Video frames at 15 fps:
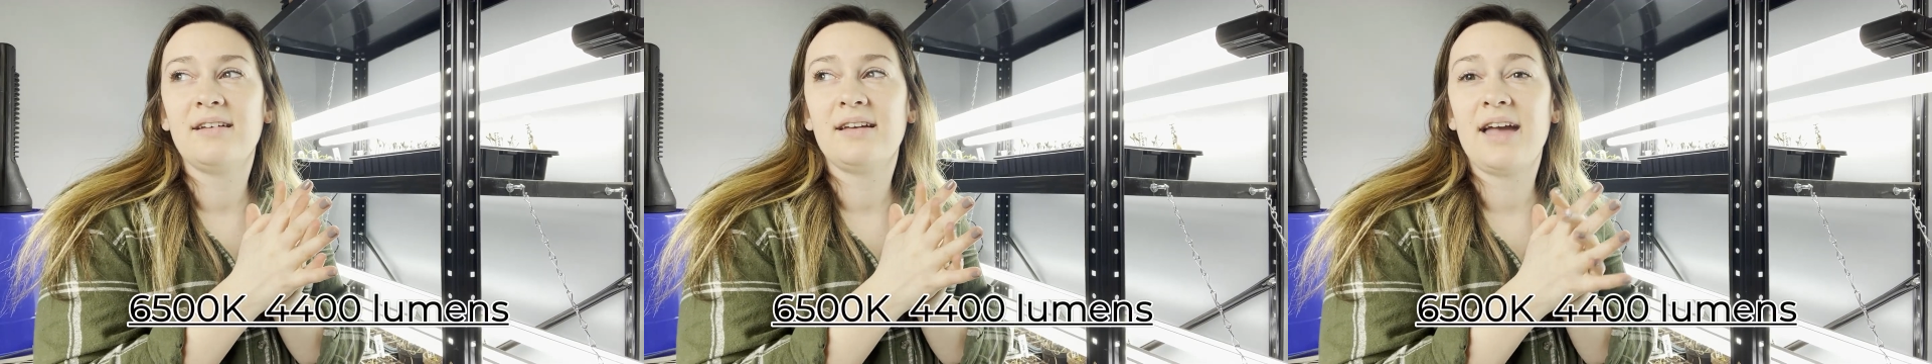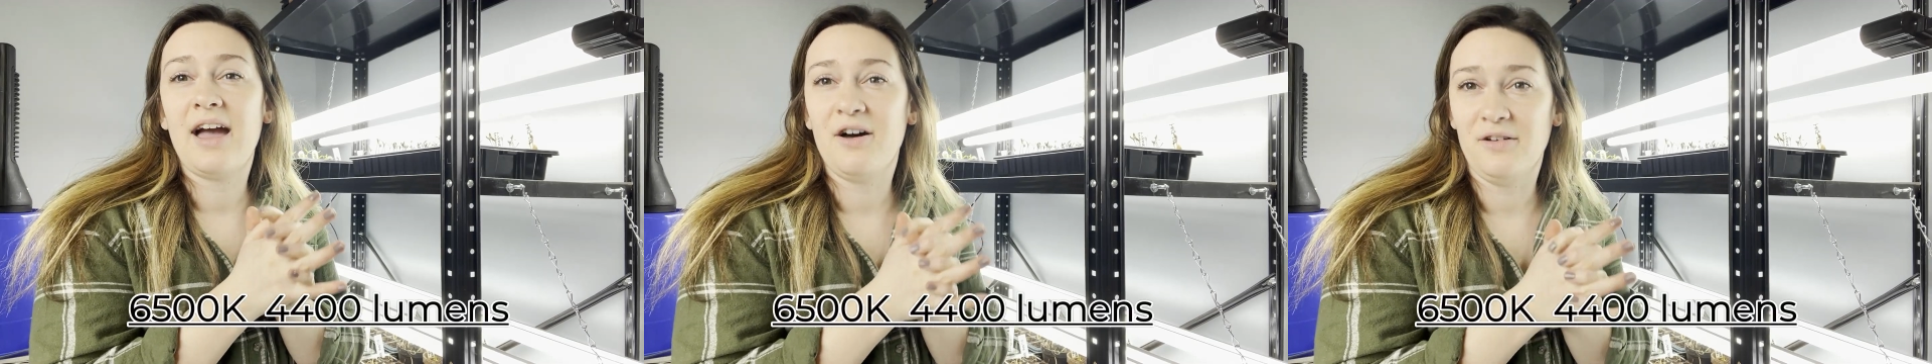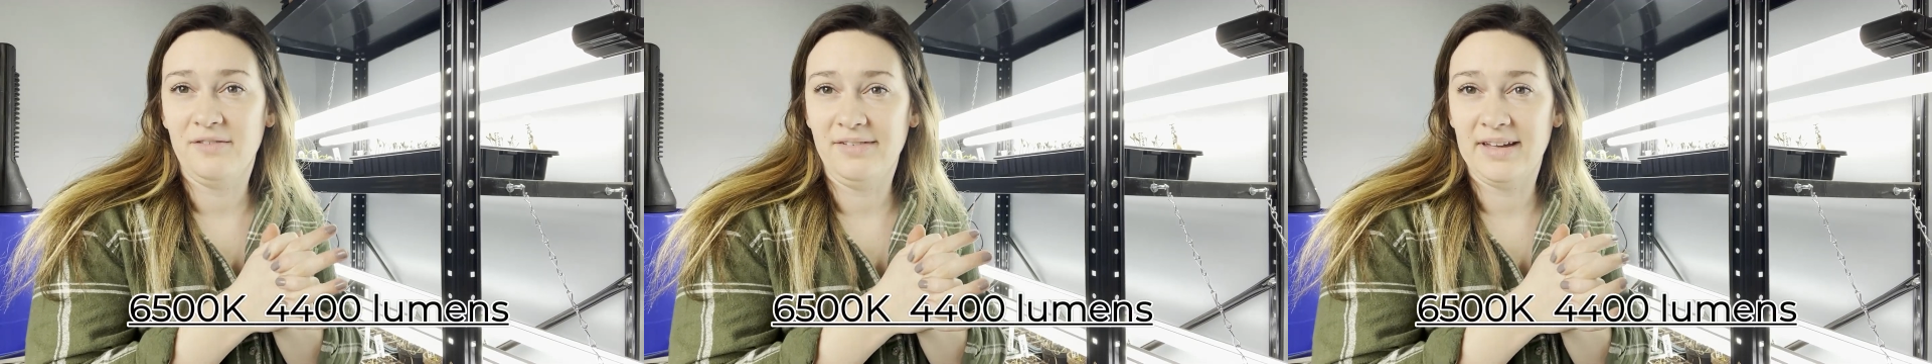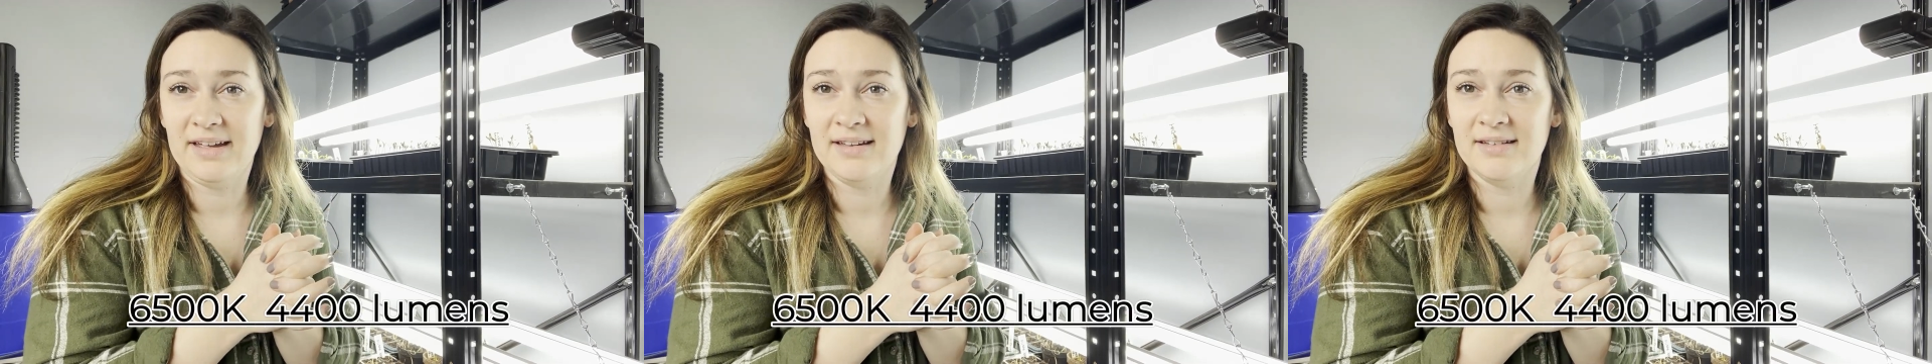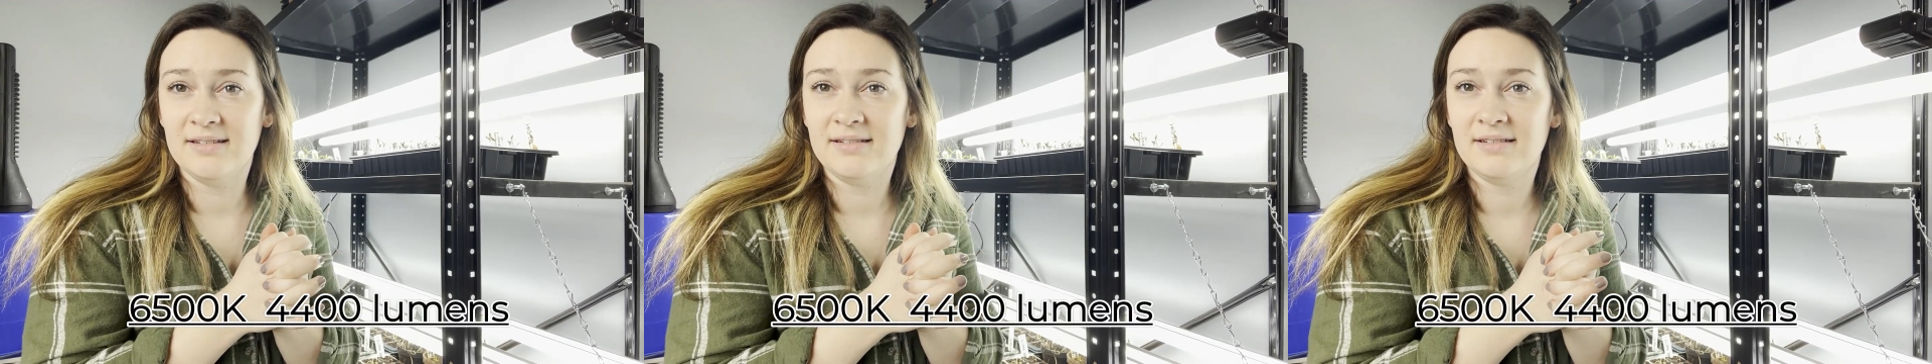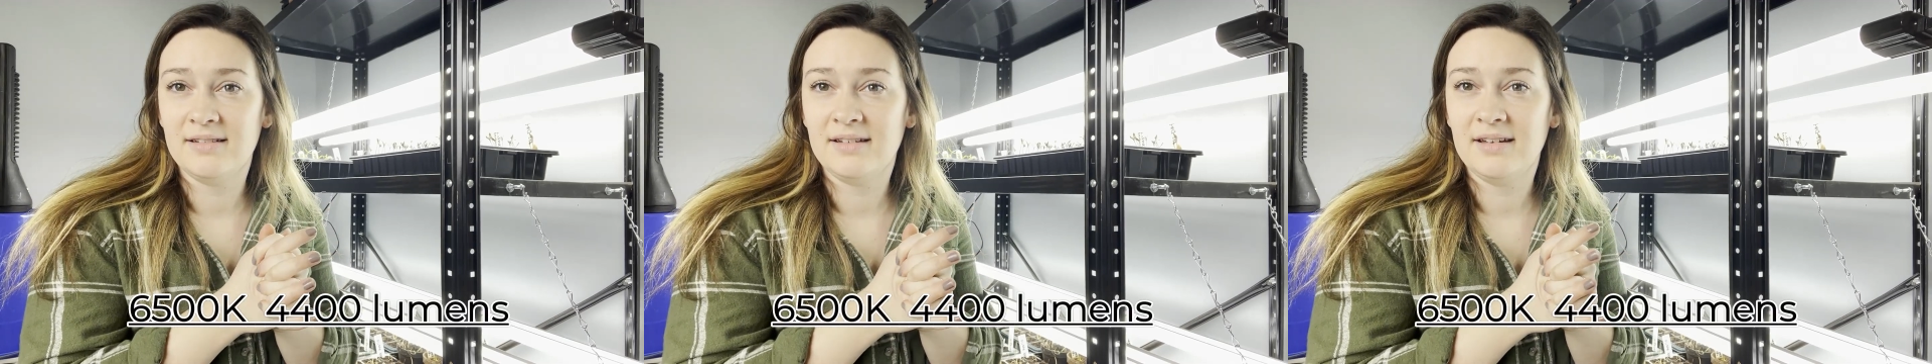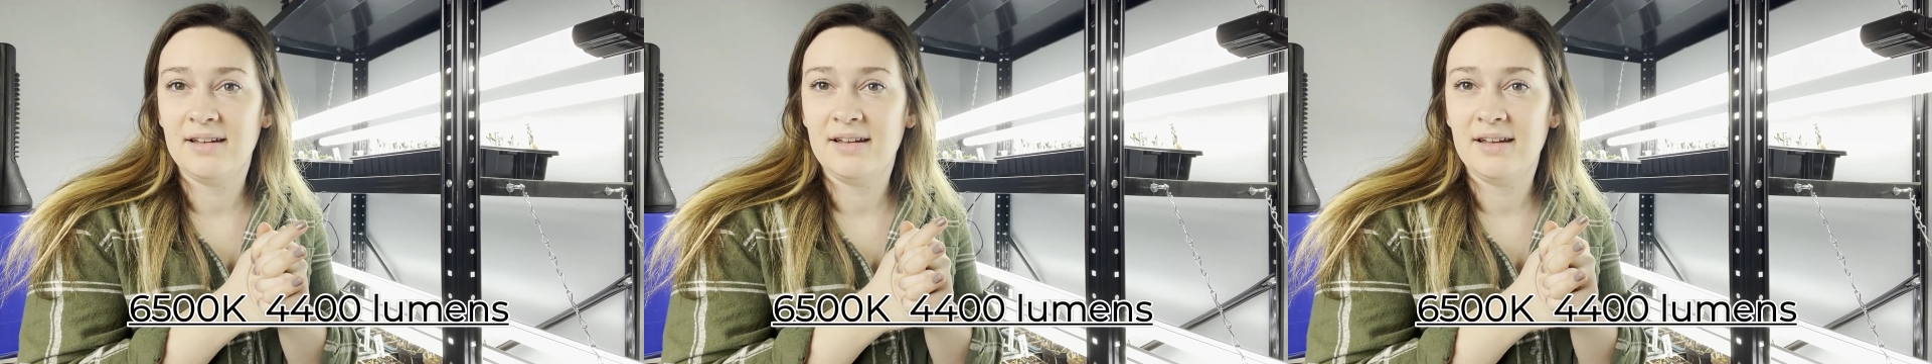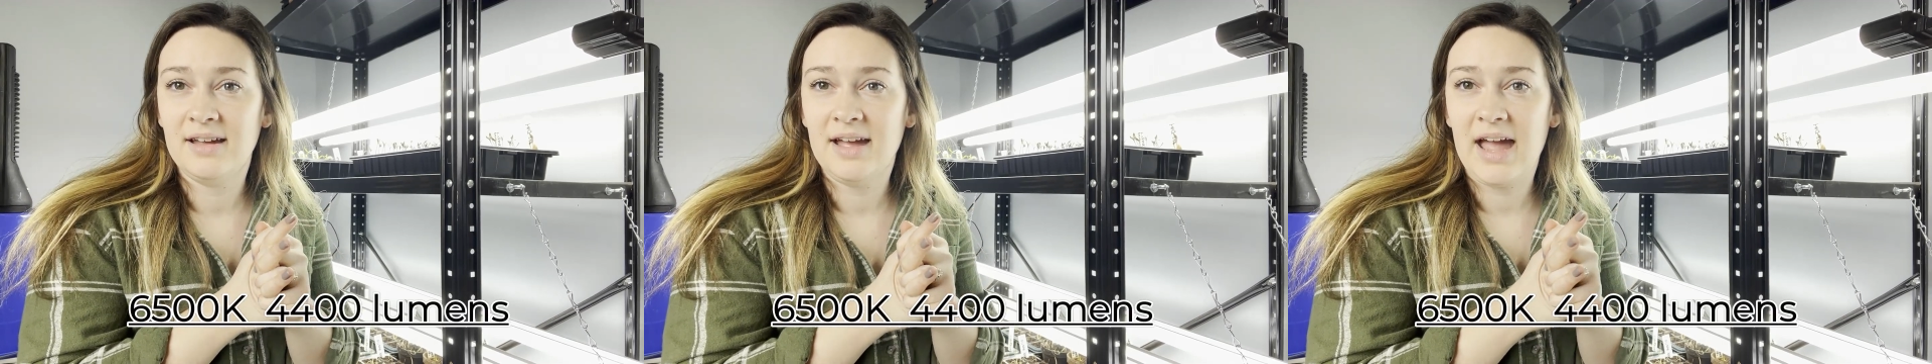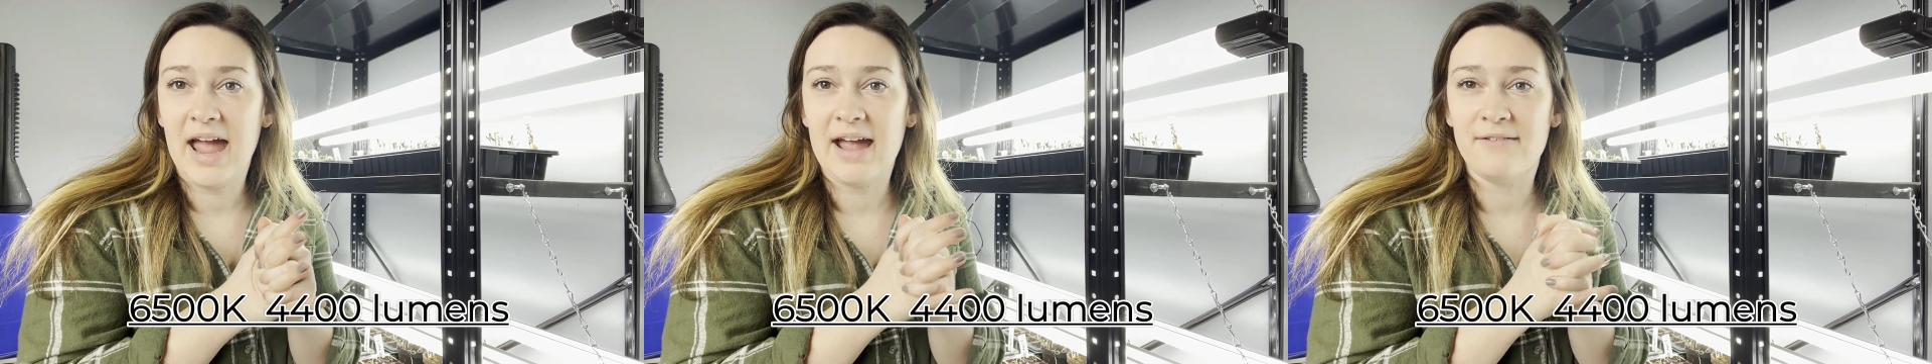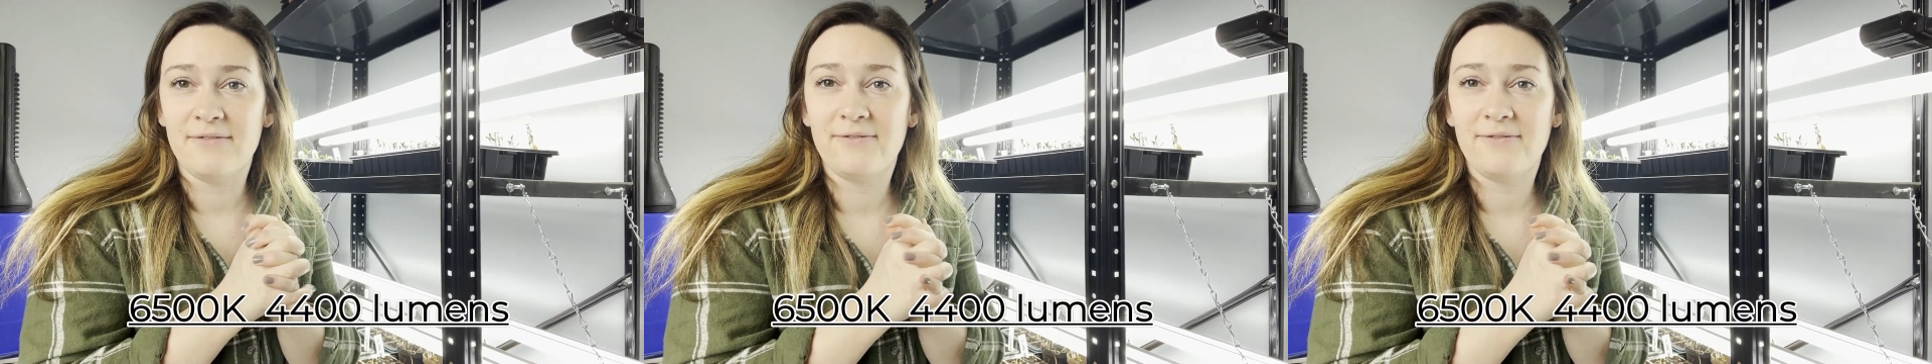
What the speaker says: Kelvin and